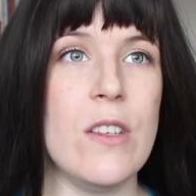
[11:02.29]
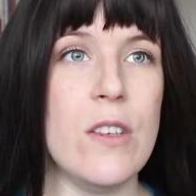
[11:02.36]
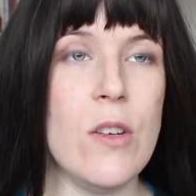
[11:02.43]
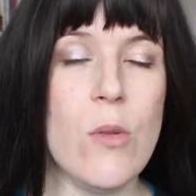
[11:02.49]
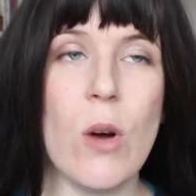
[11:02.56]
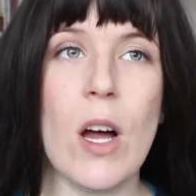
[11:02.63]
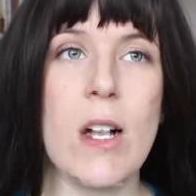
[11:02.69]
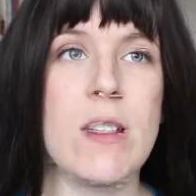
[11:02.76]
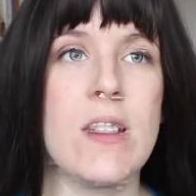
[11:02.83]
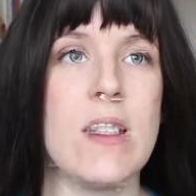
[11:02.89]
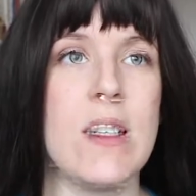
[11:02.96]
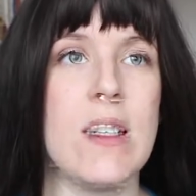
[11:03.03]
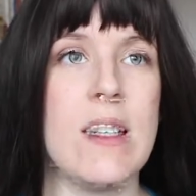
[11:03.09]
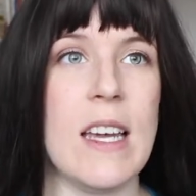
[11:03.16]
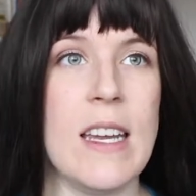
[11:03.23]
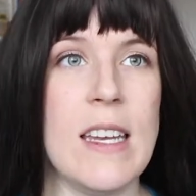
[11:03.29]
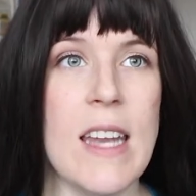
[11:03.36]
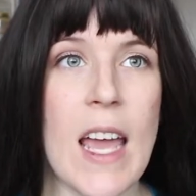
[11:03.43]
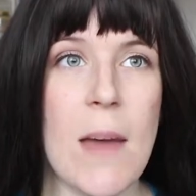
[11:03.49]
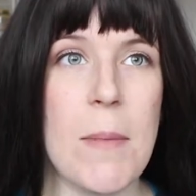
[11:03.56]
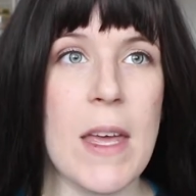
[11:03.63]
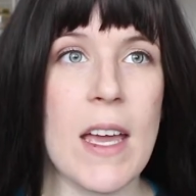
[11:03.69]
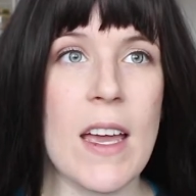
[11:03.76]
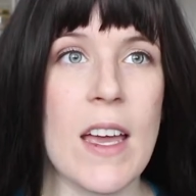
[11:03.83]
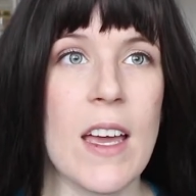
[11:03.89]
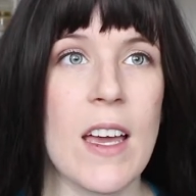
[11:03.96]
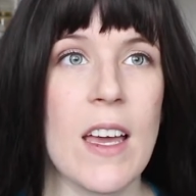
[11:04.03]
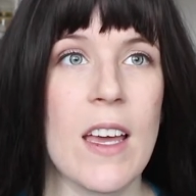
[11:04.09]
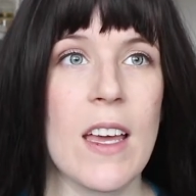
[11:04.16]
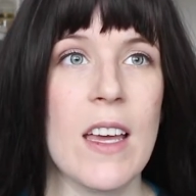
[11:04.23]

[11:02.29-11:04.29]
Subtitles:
nuanced, dynamic